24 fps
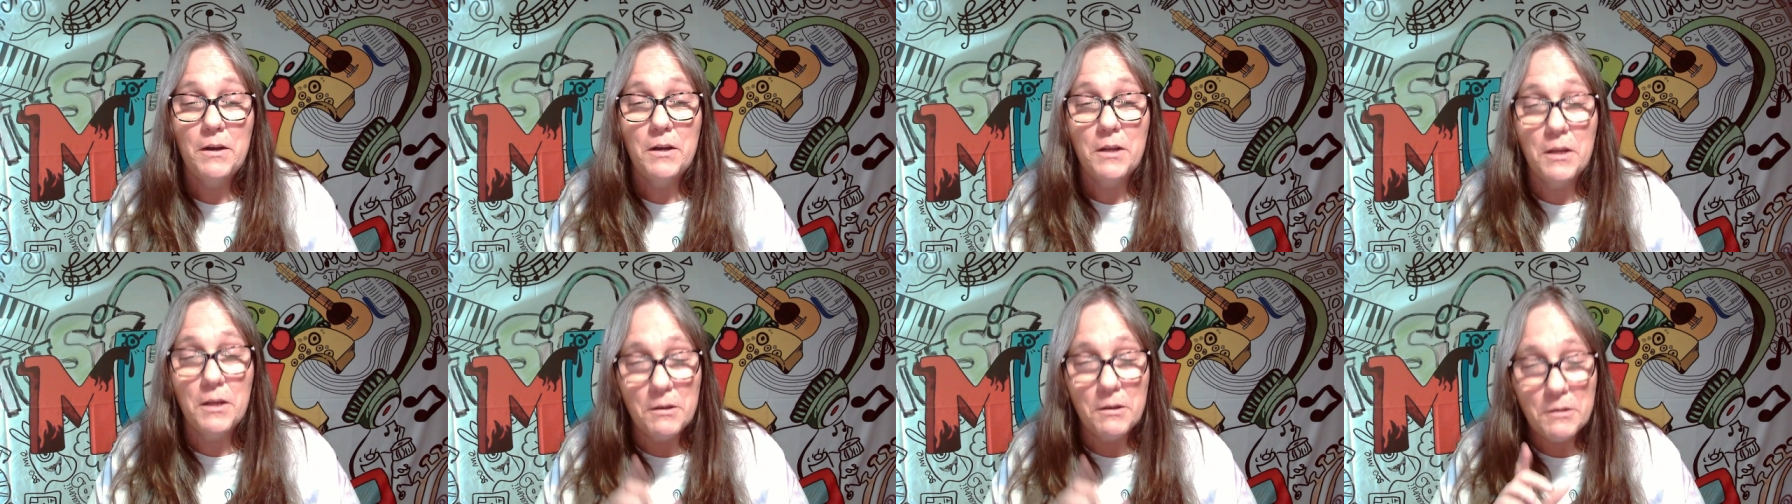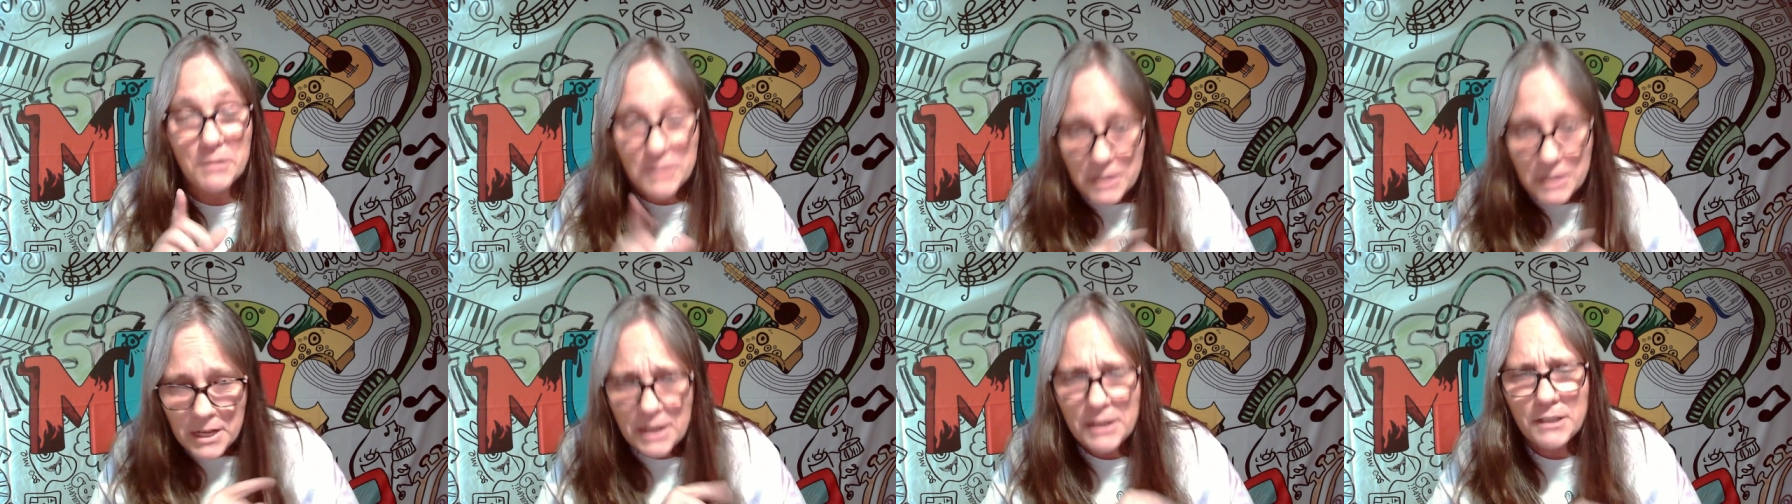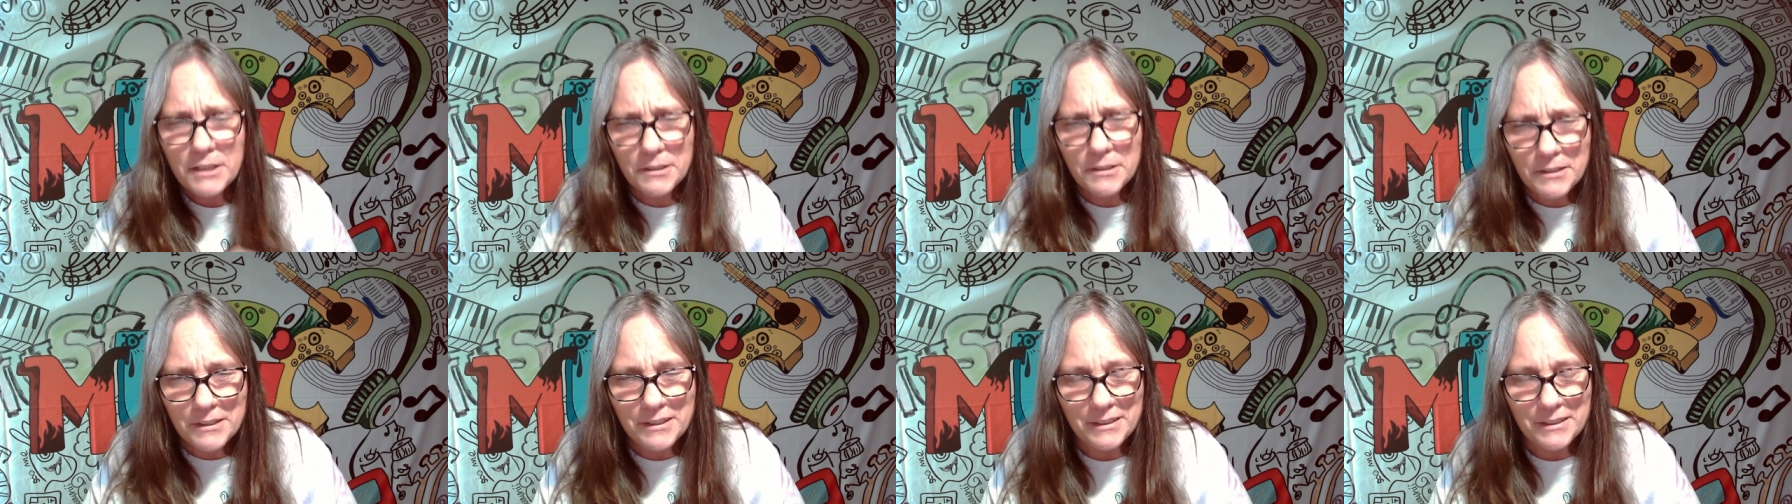And take a
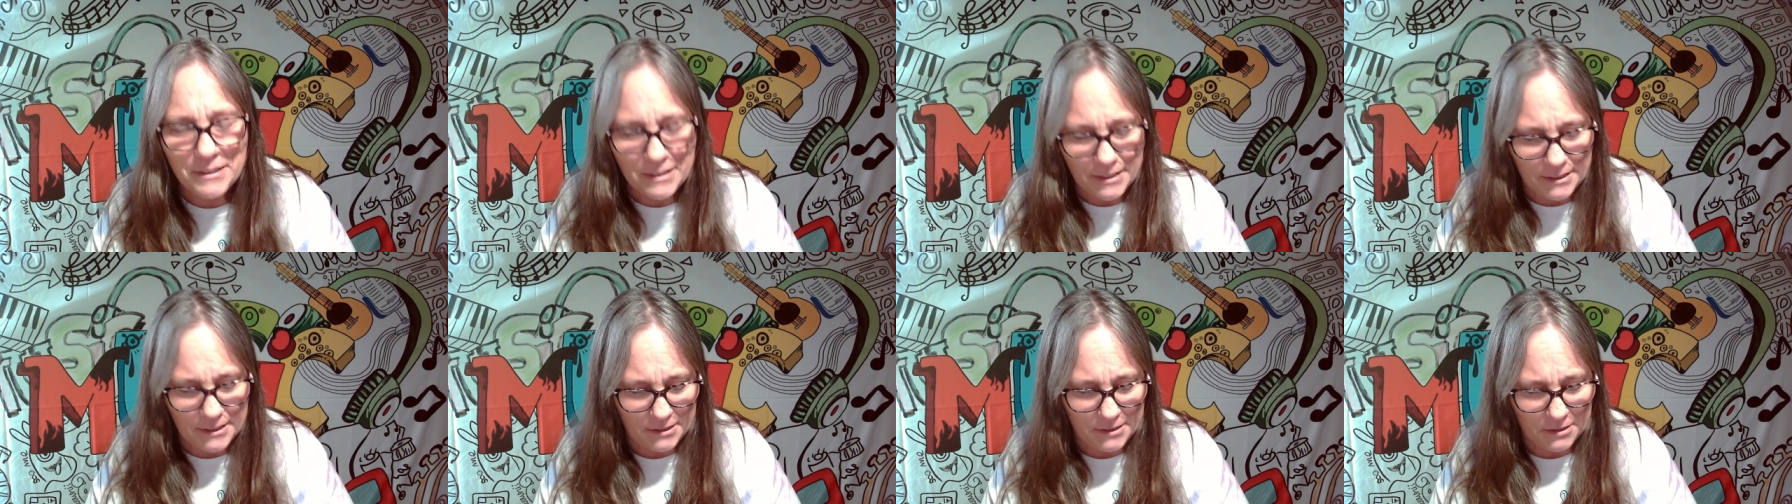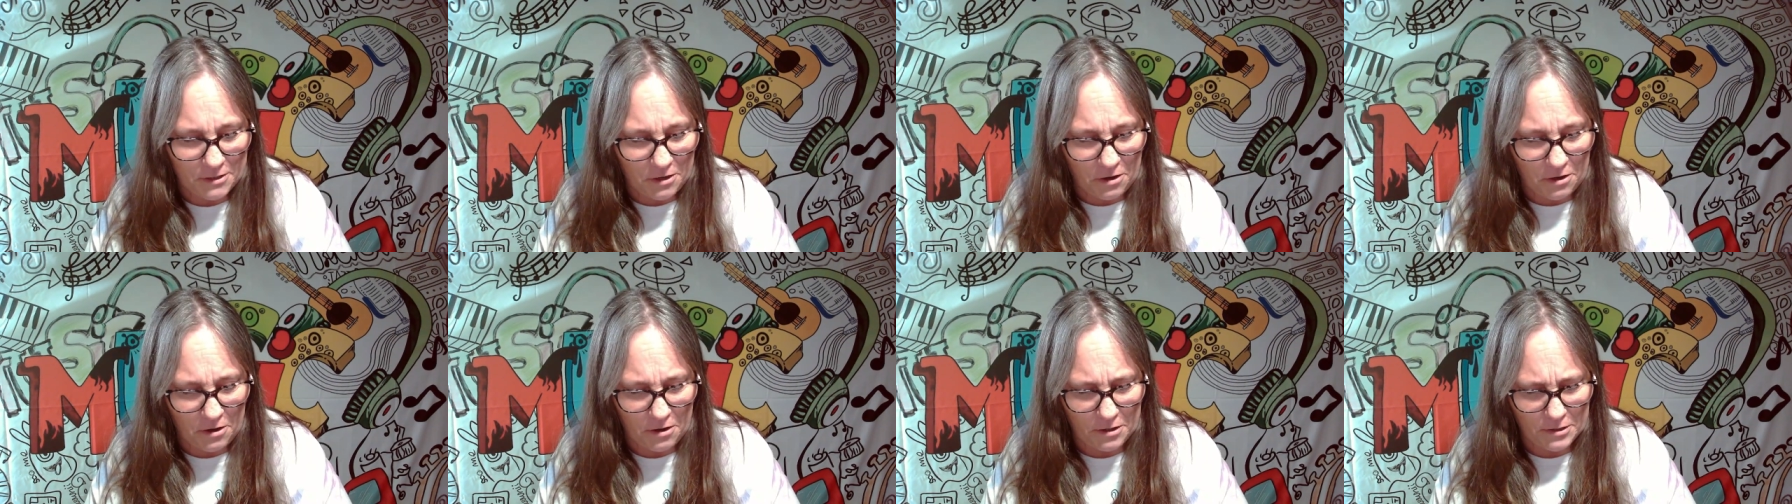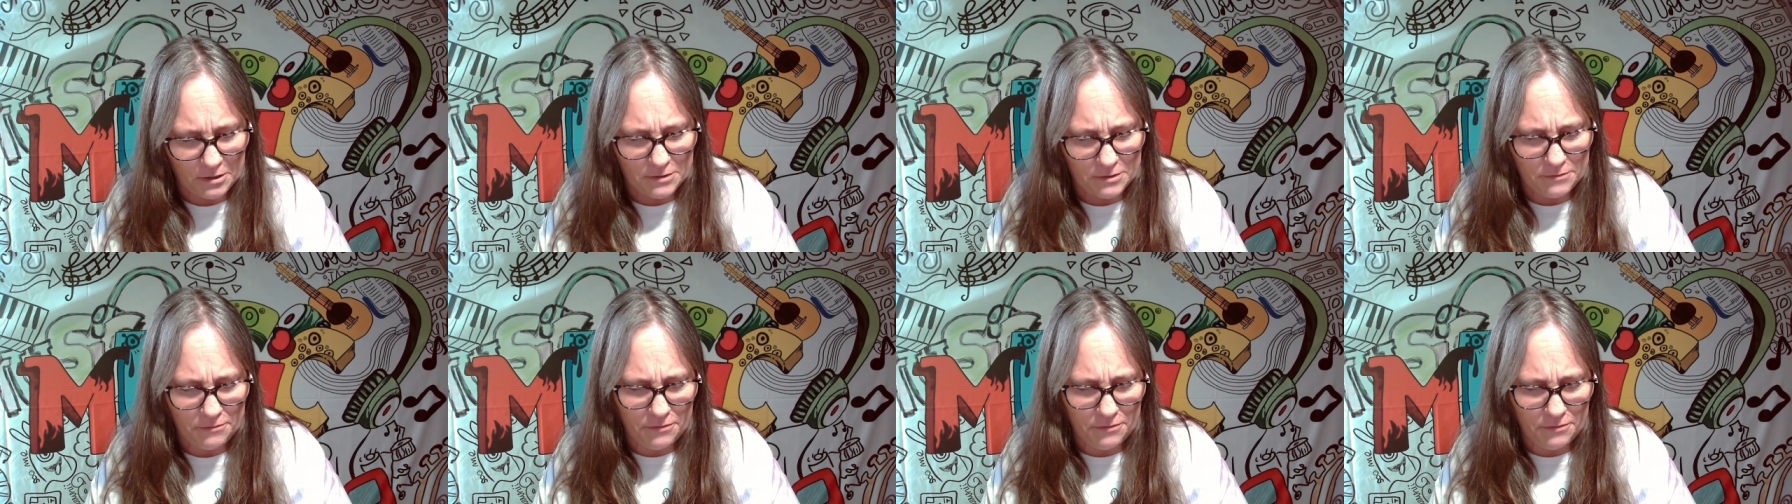look at these cards.